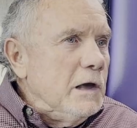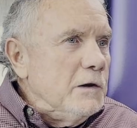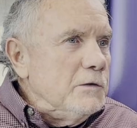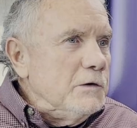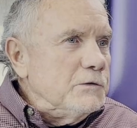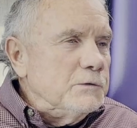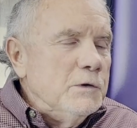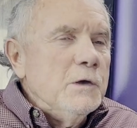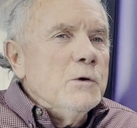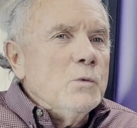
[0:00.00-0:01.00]
out of
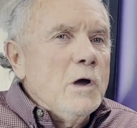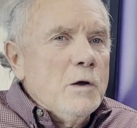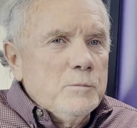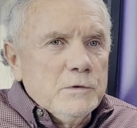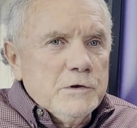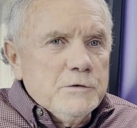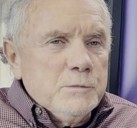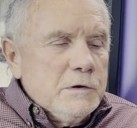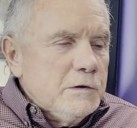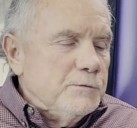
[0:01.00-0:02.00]
this. Well,
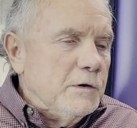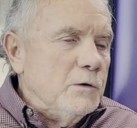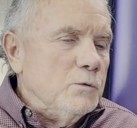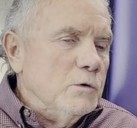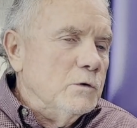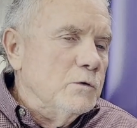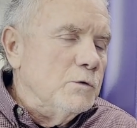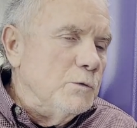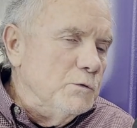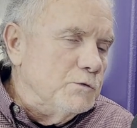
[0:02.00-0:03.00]
believe me, if they're
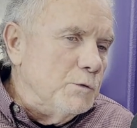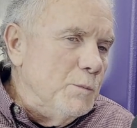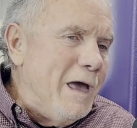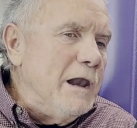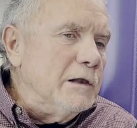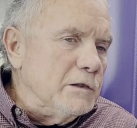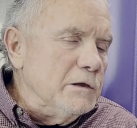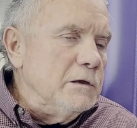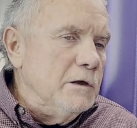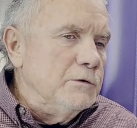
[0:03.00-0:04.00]

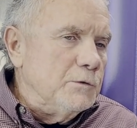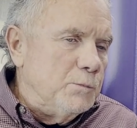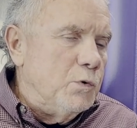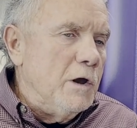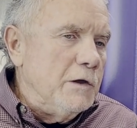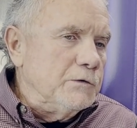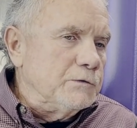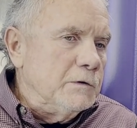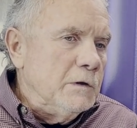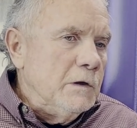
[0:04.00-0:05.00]
dramatically
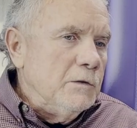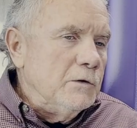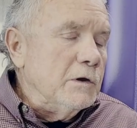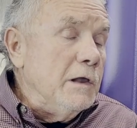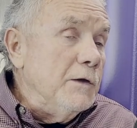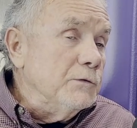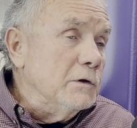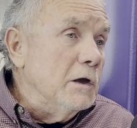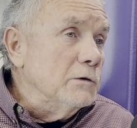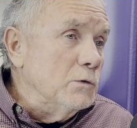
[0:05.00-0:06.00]
underpriced, they're going to have
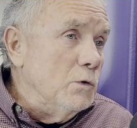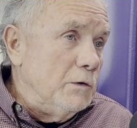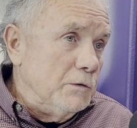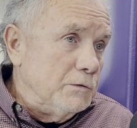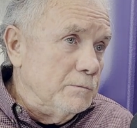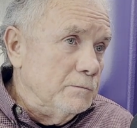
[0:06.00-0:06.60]
to cut corners.